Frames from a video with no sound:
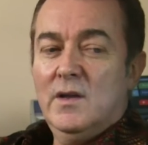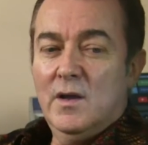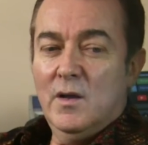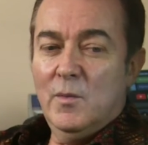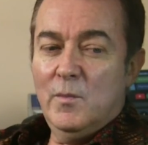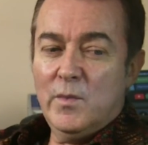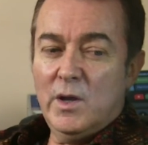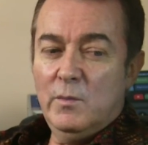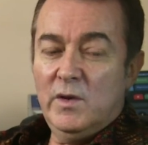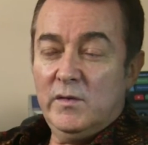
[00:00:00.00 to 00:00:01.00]
Um,
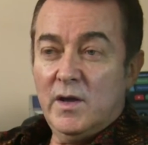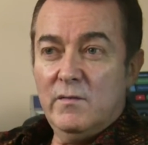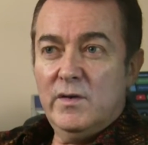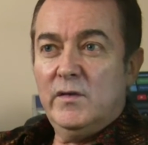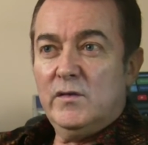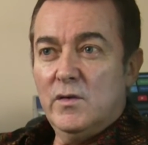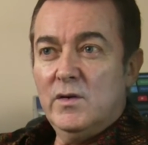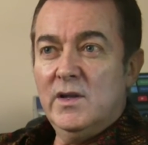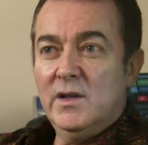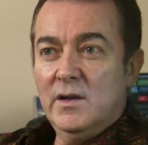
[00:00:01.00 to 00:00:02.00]
and we started very
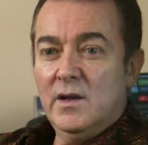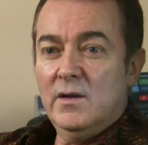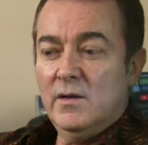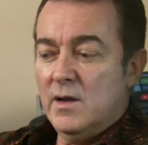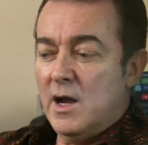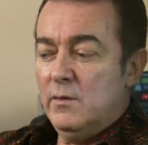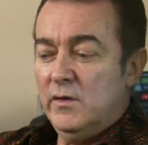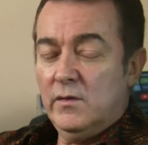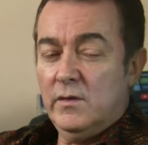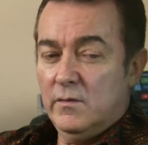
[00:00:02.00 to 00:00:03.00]
strongly, and, and I
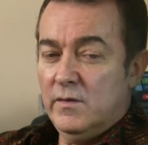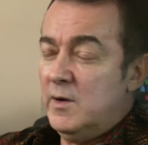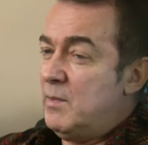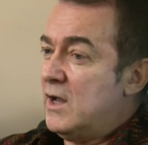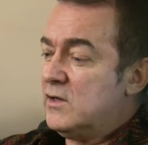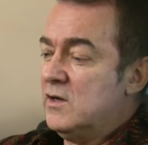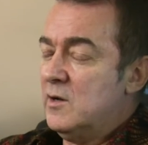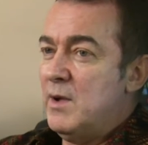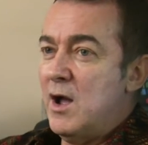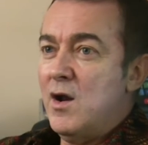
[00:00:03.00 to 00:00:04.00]
was very passionate
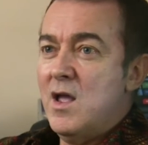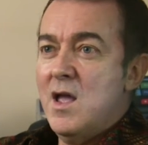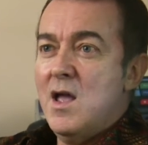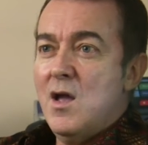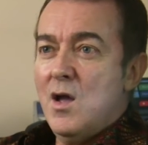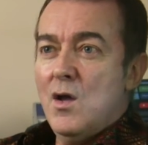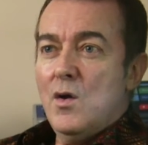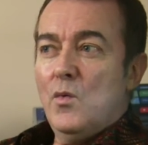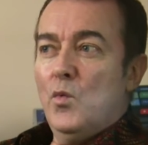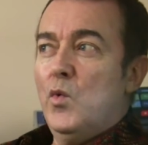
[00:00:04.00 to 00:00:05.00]
about
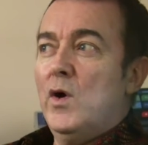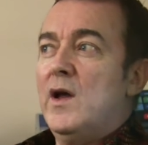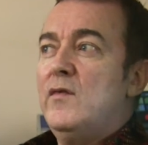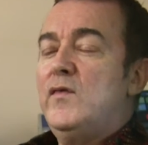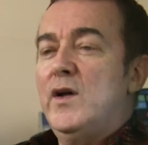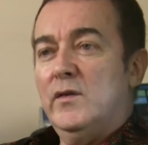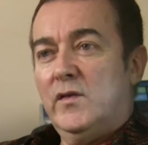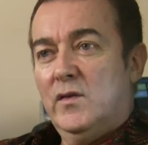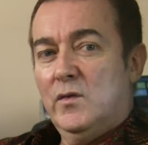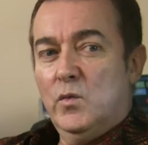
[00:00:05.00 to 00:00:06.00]
what I
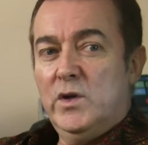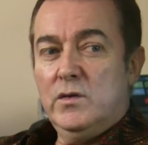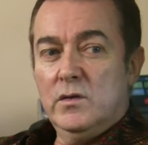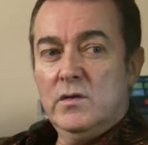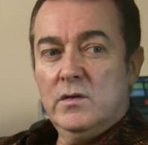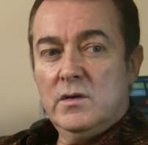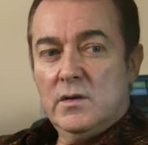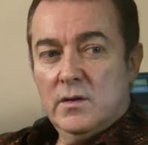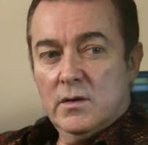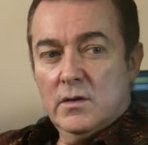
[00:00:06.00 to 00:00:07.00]
felt we could
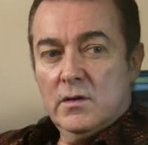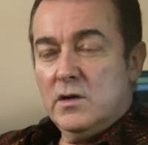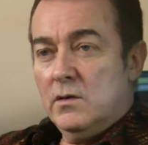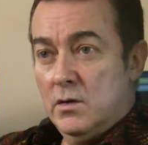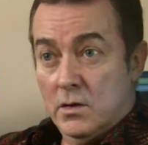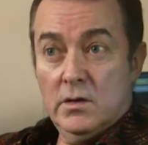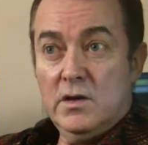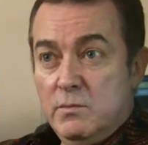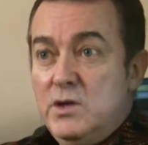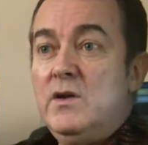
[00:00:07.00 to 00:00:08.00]
uh,
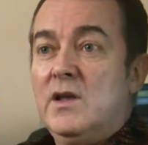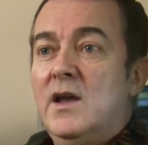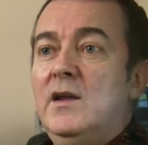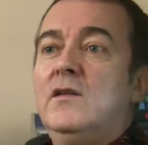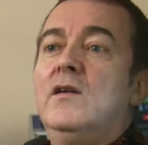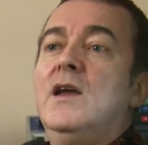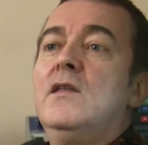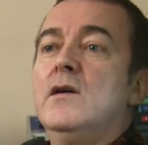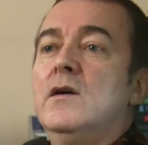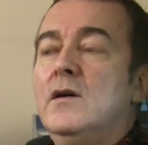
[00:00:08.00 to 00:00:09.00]
communicate
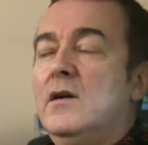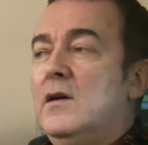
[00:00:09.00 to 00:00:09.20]
together.